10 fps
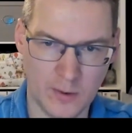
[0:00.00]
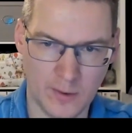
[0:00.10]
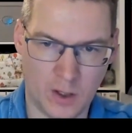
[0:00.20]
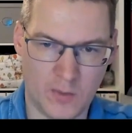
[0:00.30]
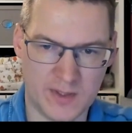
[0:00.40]

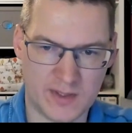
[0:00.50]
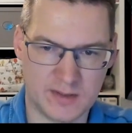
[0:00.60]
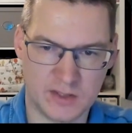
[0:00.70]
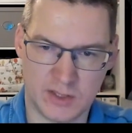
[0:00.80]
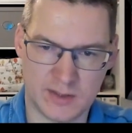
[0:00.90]
Always
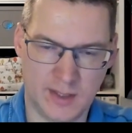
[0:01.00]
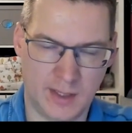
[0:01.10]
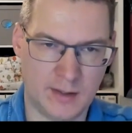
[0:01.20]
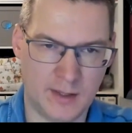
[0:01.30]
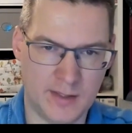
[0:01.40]
just get
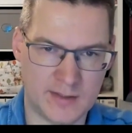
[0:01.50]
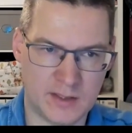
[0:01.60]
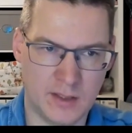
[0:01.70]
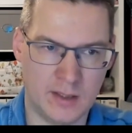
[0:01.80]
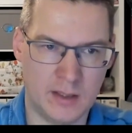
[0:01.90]
the latest
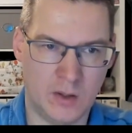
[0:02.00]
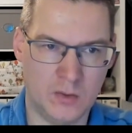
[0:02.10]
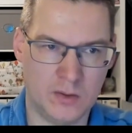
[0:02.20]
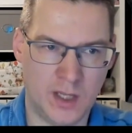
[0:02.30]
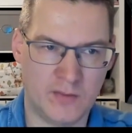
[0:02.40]
here and
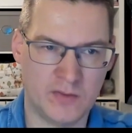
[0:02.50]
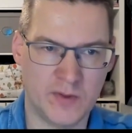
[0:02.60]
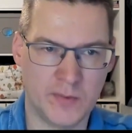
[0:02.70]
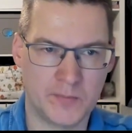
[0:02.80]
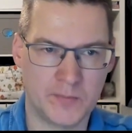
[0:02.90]
download everything.